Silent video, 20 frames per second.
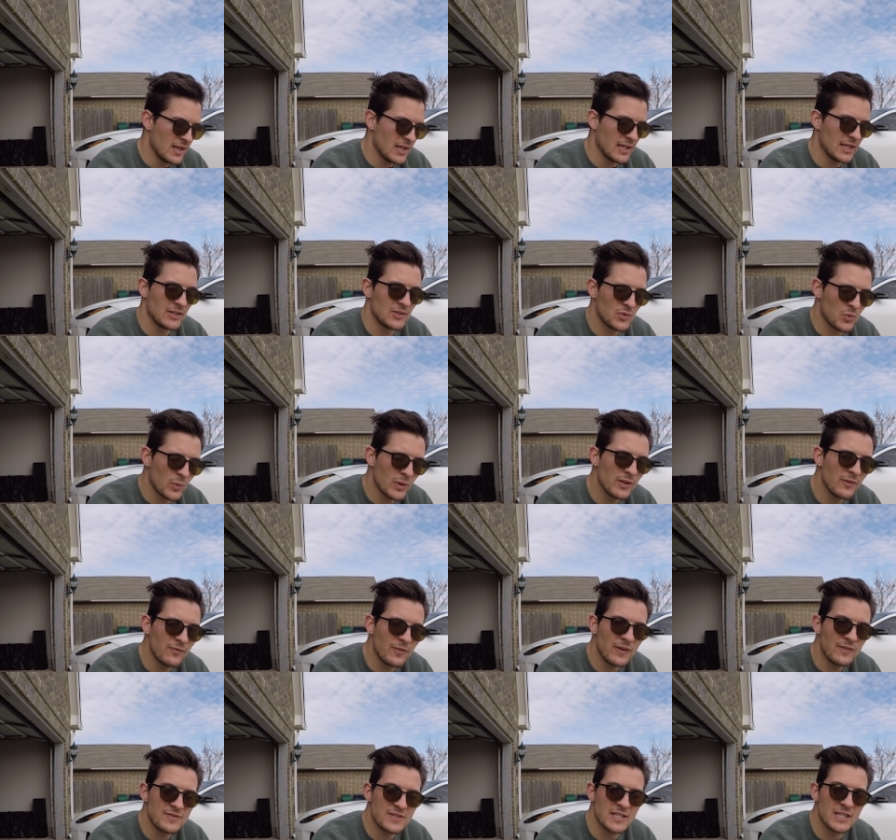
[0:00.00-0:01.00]
in
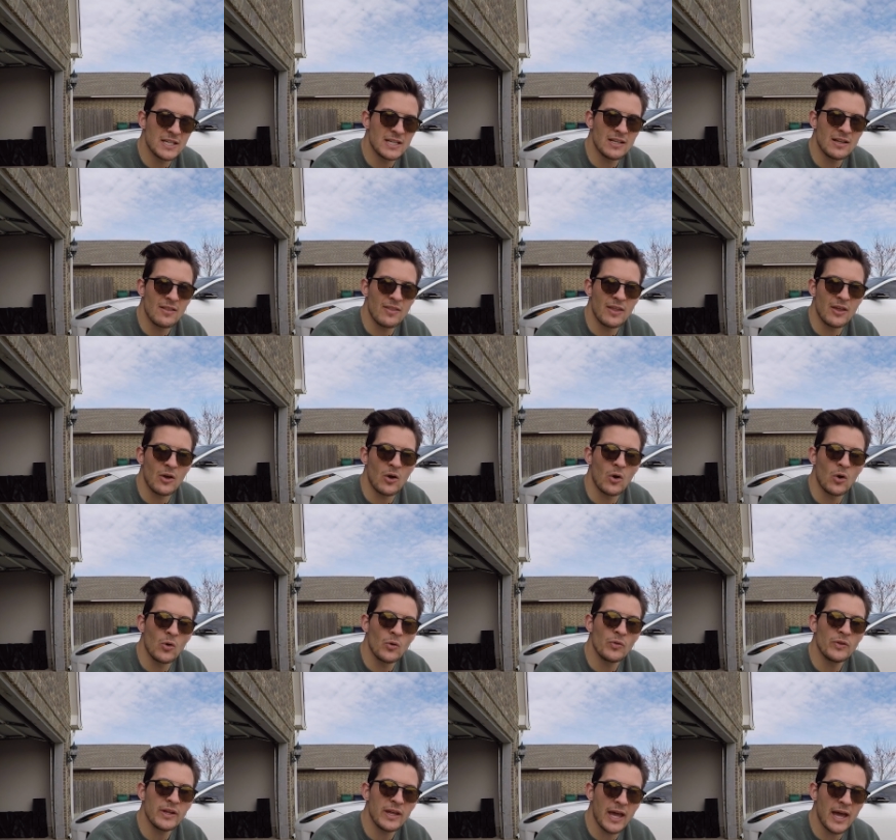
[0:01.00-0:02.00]
2015, they
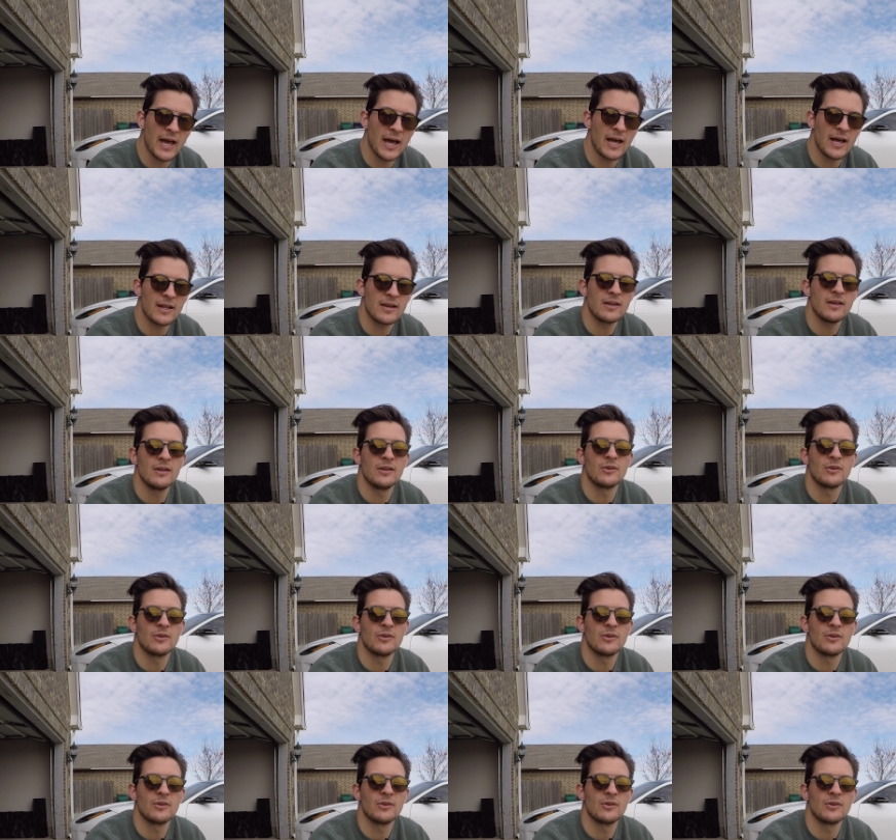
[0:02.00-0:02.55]
only had